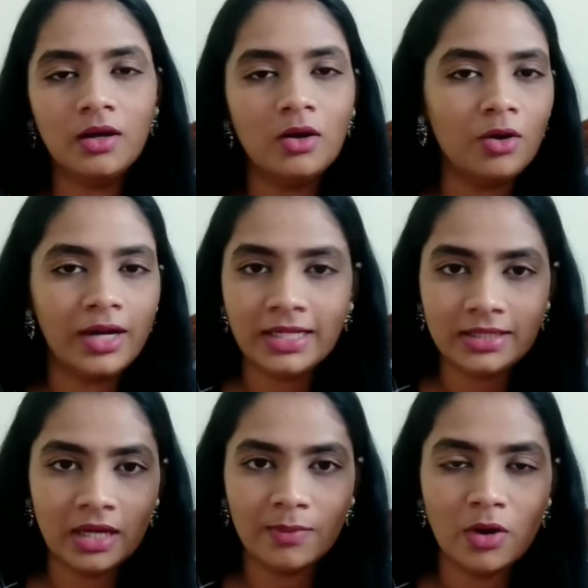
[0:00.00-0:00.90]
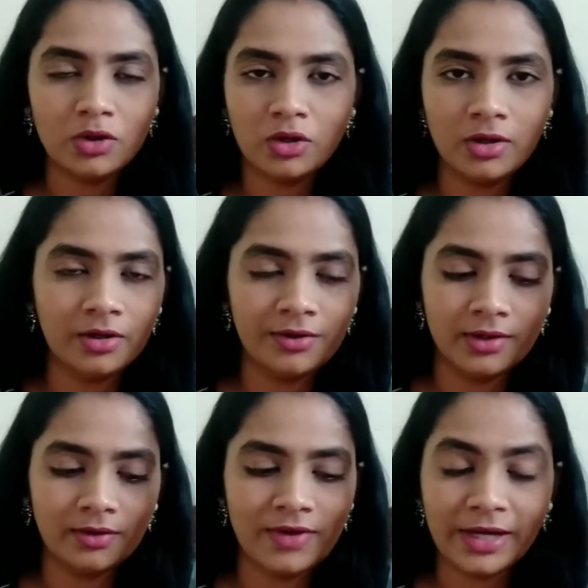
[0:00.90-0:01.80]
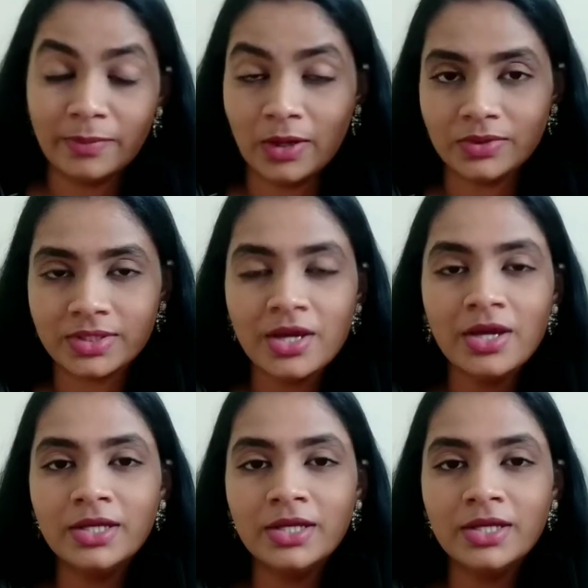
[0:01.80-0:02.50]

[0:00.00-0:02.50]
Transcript: or anything about her whereabouts.